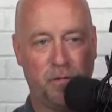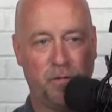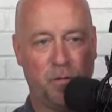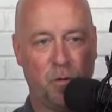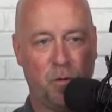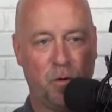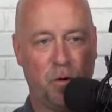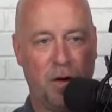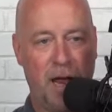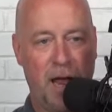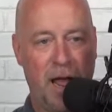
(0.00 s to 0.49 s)

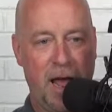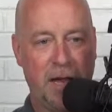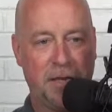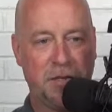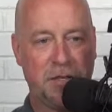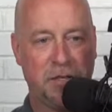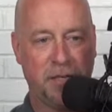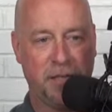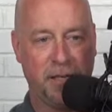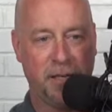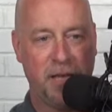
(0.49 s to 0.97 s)
for
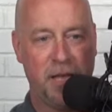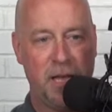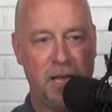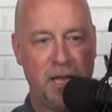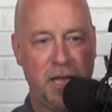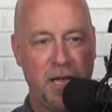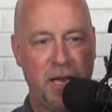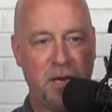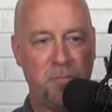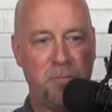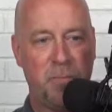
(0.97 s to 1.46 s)
Ashley.
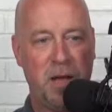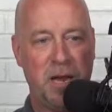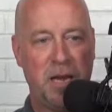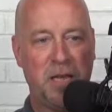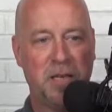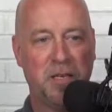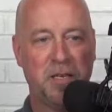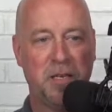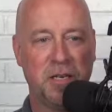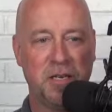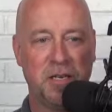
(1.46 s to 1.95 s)
In
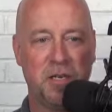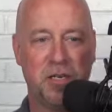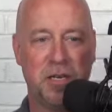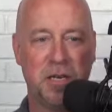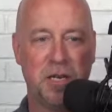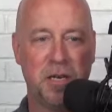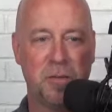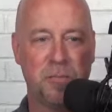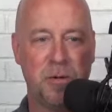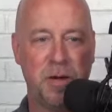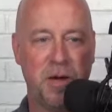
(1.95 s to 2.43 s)
Bennington,
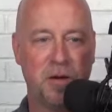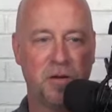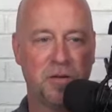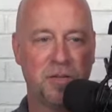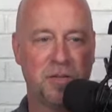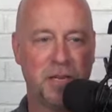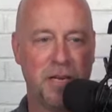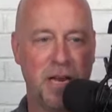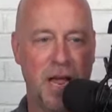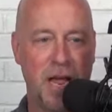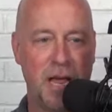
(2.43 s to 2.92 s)
Sheila
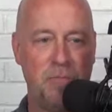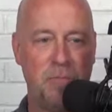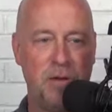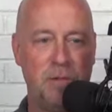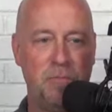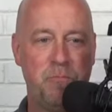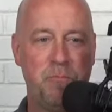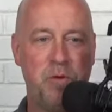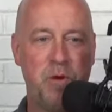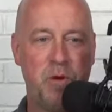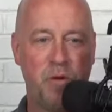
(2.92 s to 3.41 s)
Pierce and
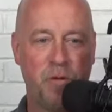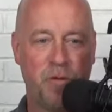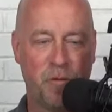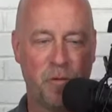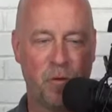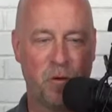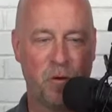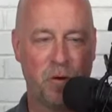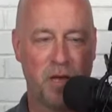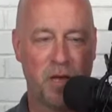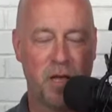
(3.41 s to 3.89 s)
Amy
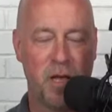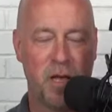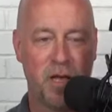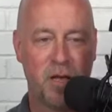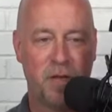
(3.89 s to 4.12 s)
Buford